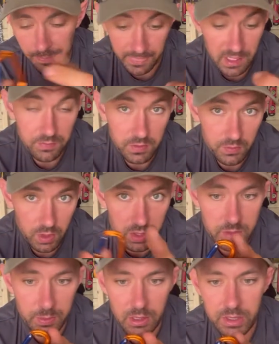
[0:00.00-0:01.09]
If you've got a
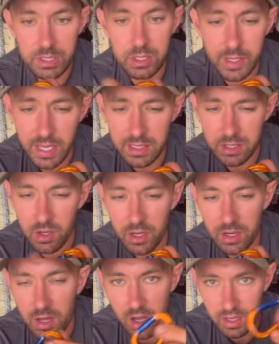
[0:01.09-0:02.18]
splice, you can tie a
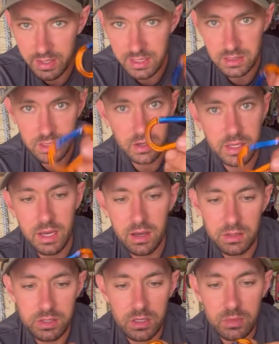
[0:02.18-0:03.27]
knot and then tie that
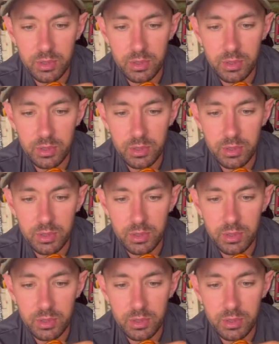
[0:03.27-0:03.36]
onto,